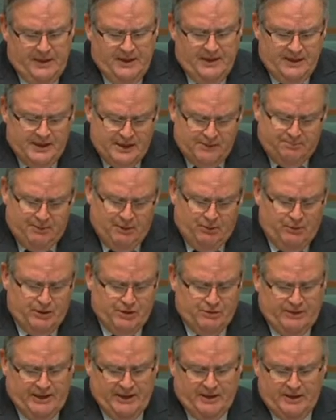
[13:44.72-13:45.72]
this bill will
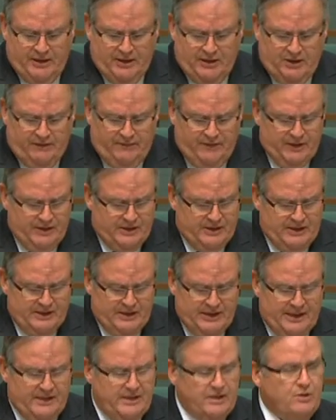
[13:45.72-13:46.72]
strengthen the university
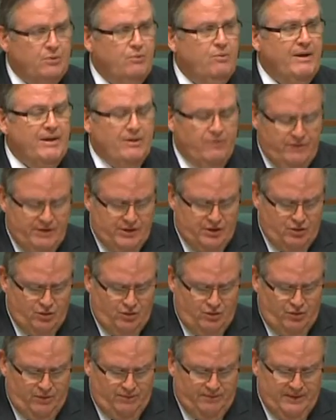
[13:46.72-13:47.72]
sector to weather a
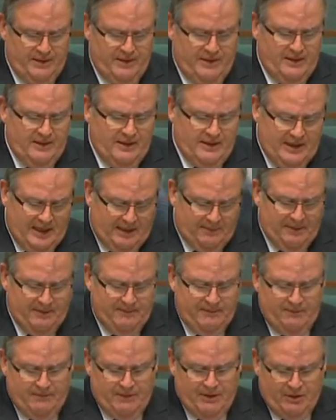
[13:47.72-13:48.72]
storm coming
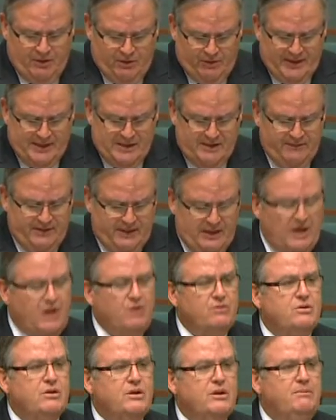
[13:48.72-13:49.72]
from an aggressive and
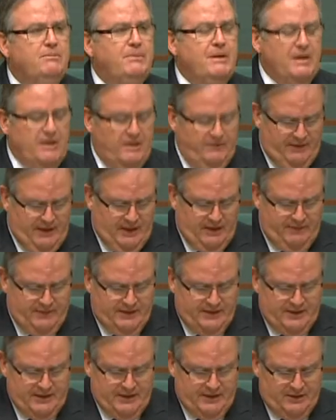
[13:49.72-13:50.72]
ultra-competitive
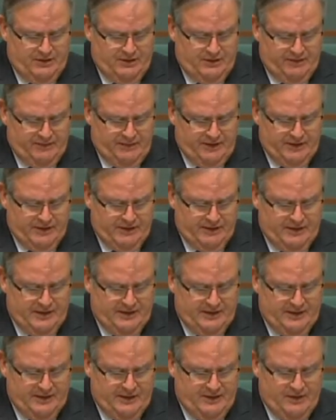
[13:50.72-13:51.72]
overseas
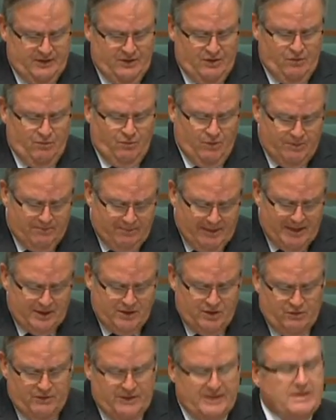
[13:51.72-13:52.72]
universities. We
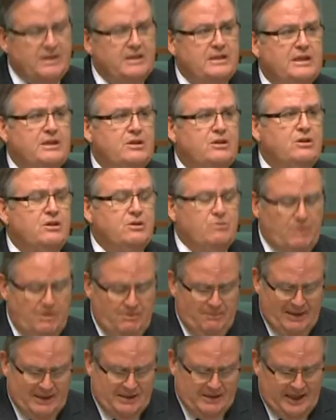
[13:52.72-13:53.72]
must address these issues and we
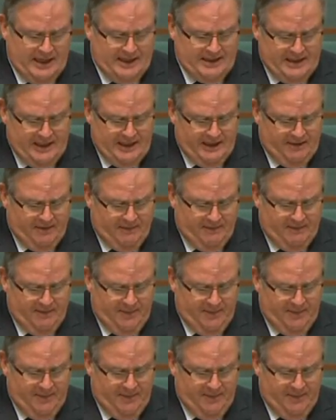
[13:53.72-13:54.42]
must act now.